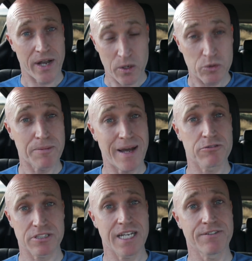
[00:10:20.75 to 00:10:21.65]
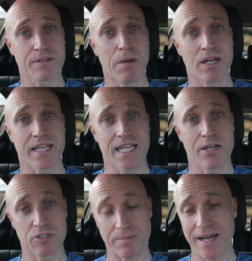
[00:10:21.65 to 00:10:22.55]
It was about saving money. It
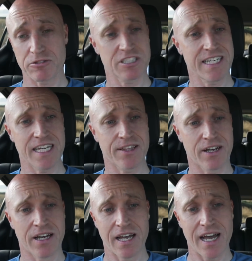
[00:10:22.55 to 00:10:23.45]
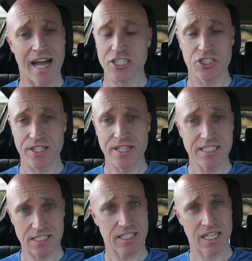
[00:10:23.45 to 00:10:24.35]
was about seeing that actually
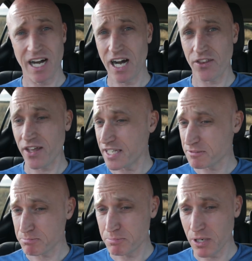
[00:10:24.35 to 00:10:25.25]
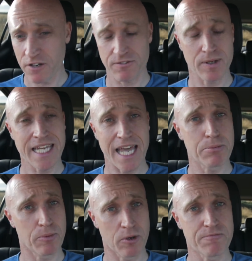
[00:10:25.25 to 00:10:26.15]
this is a car that is perfectly
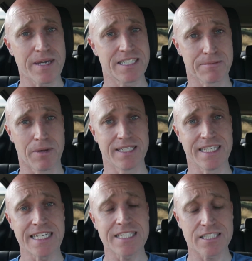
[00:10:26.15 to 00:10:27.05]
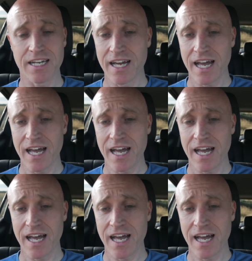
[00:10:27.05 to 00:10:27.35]
capable of meeting my needs,